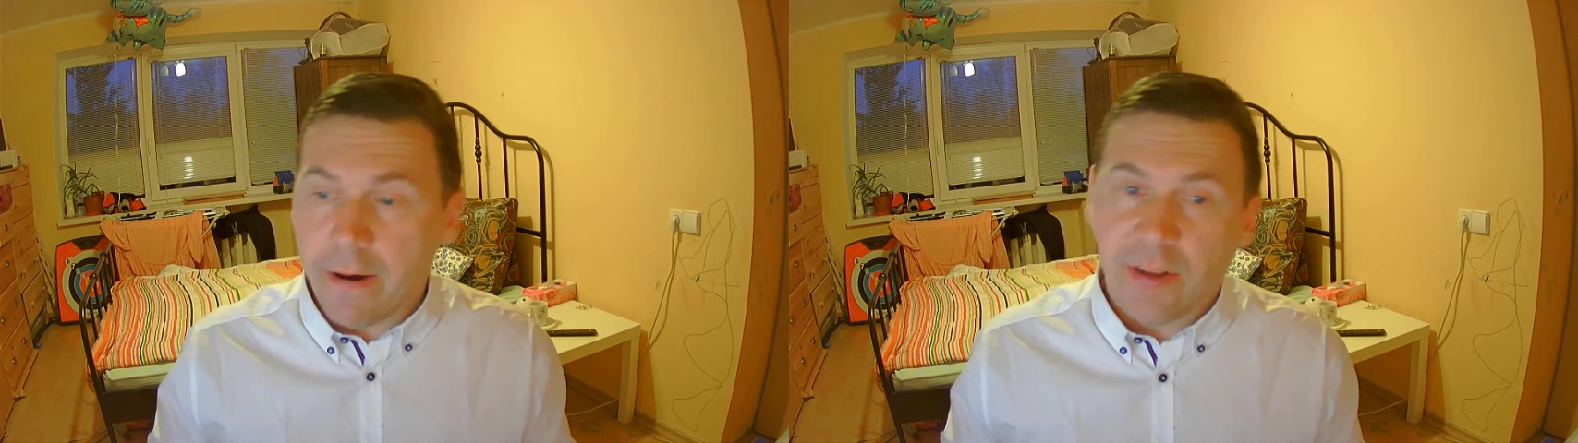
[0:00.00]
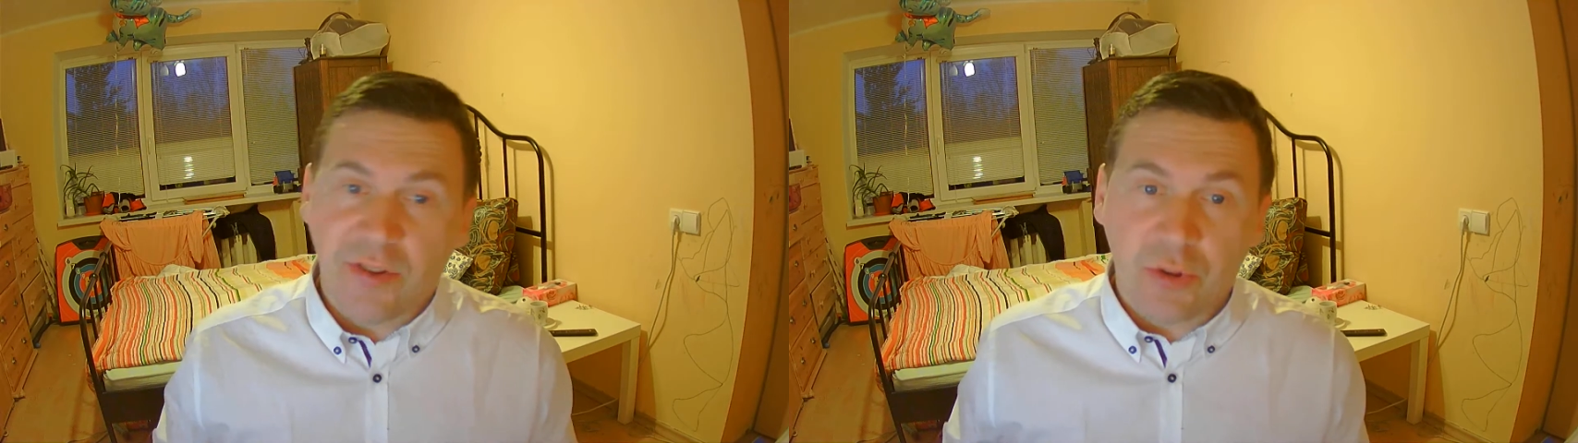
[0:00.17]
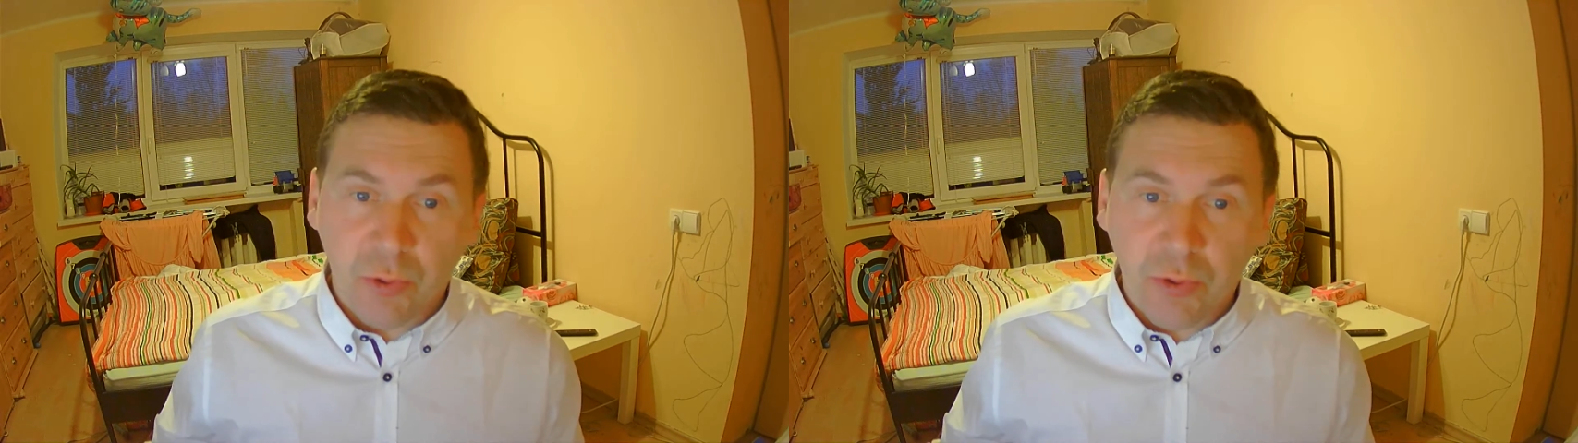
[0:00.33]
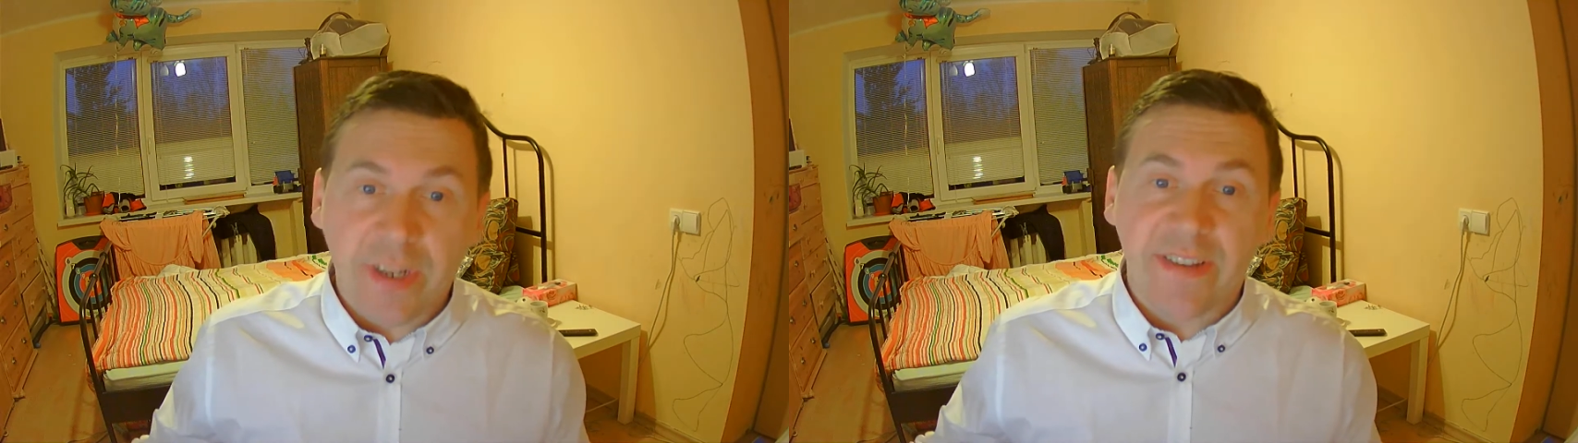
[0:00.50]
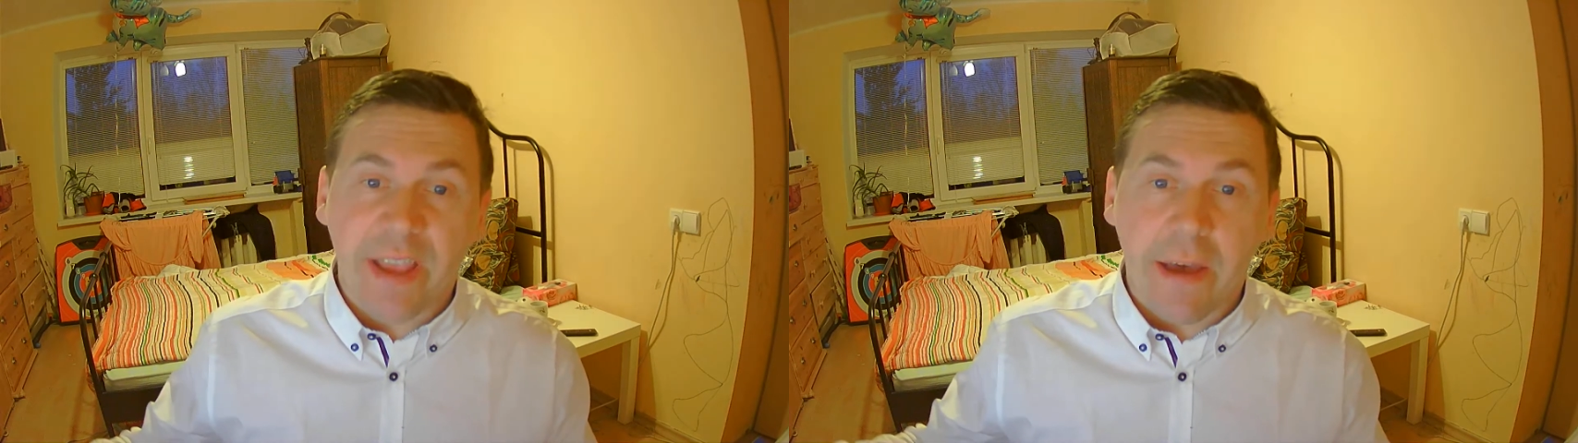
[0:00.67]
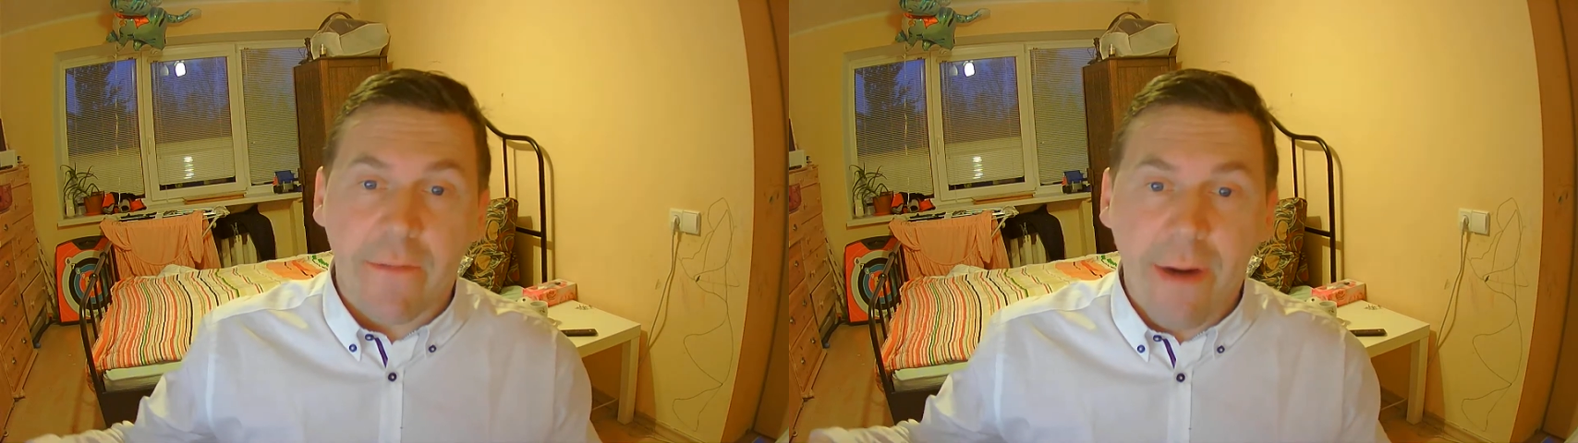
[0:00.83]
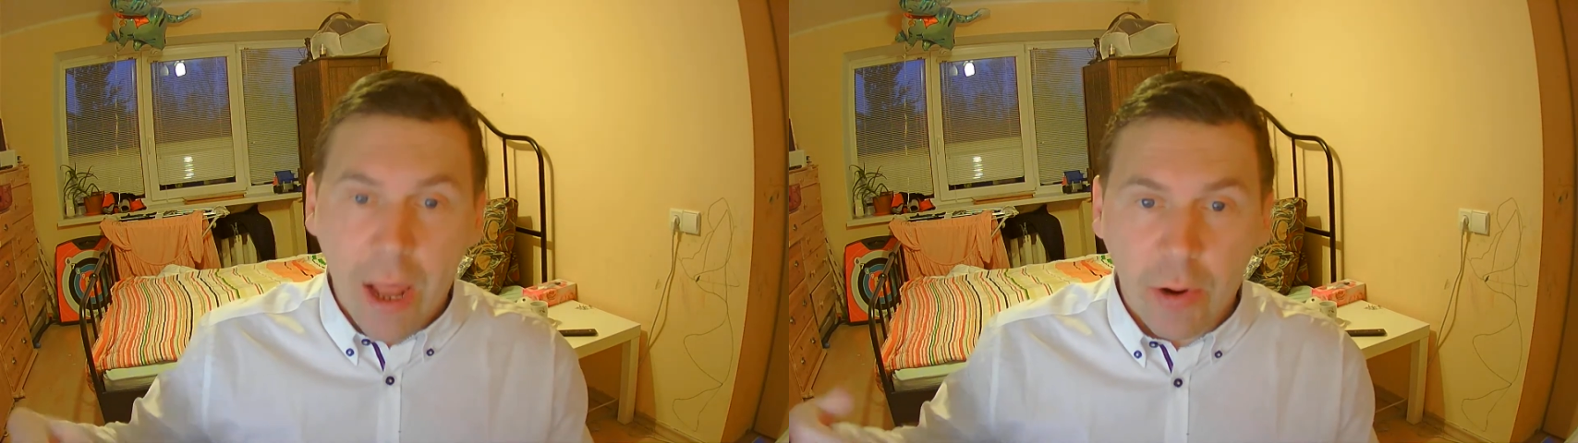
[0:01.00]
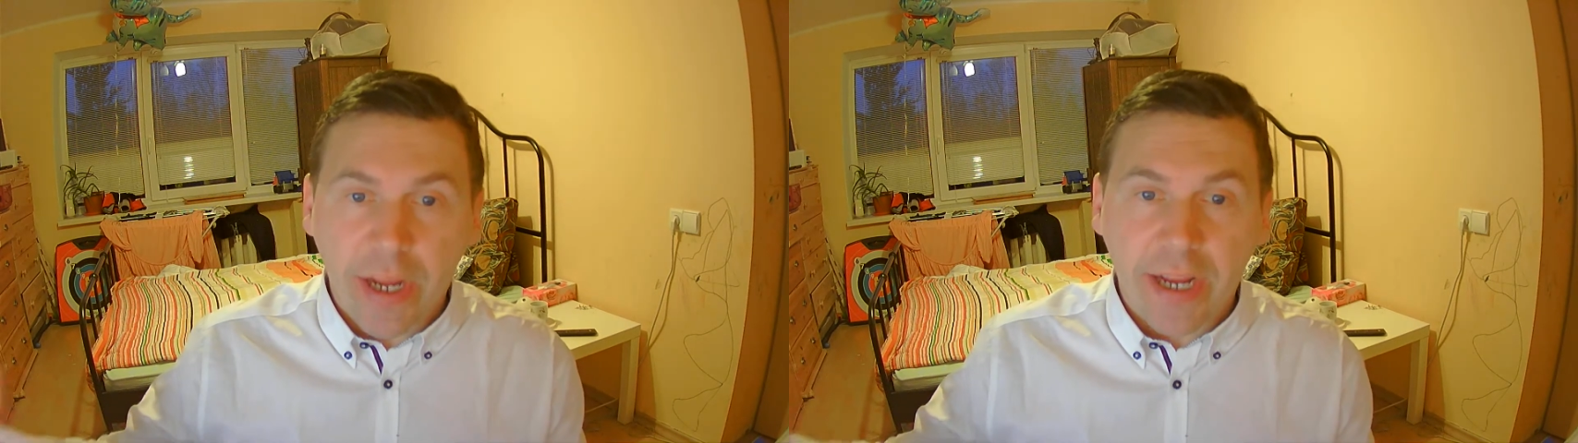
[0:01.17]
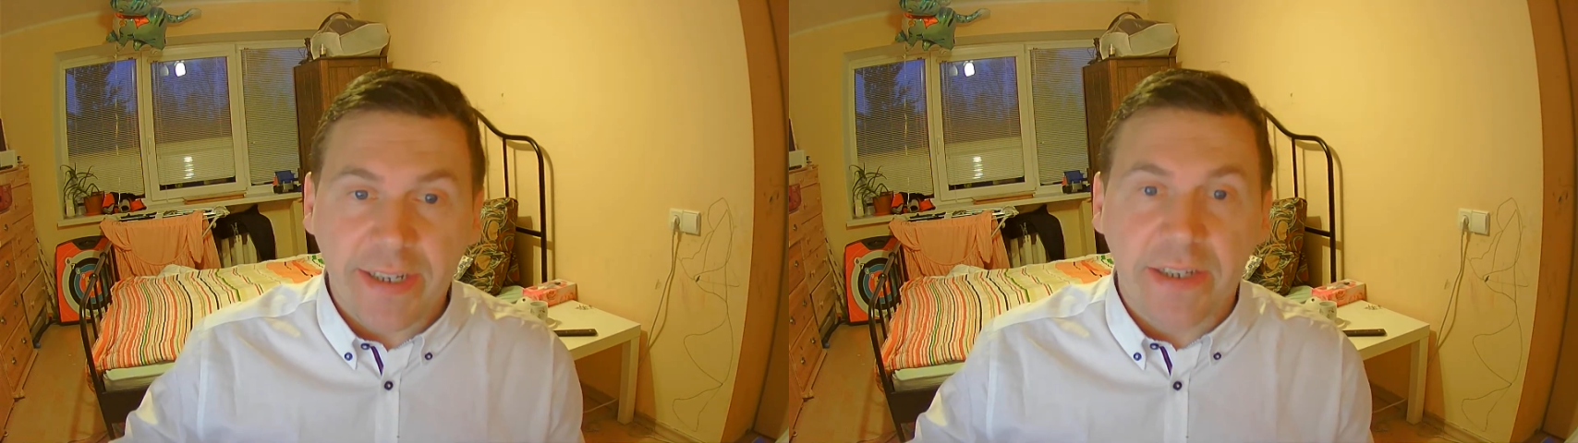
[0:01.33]
students
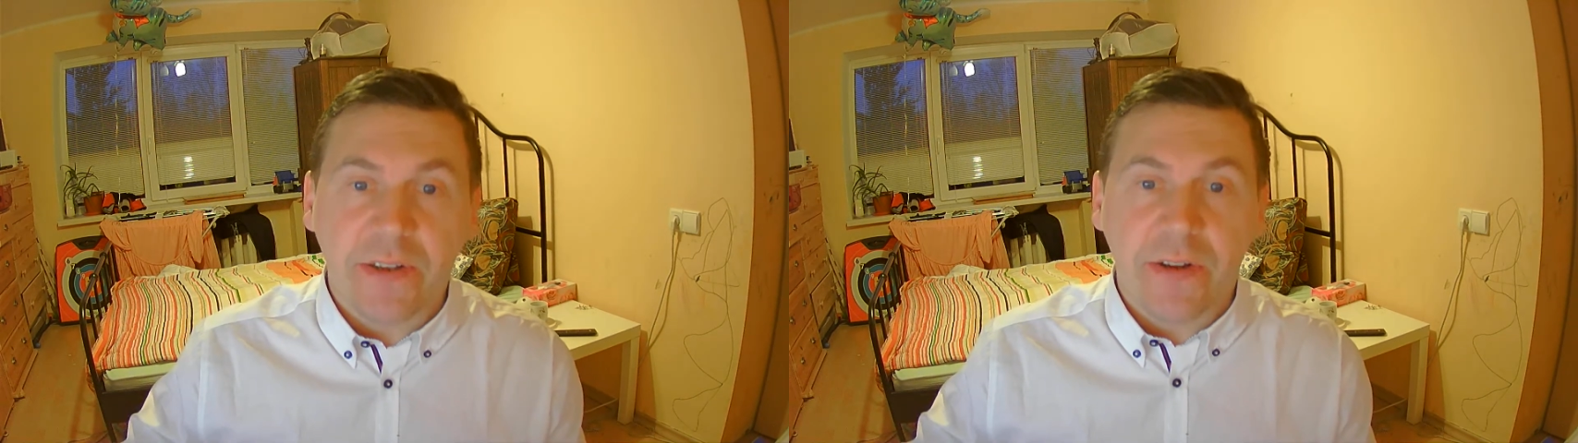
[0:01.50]
evaluated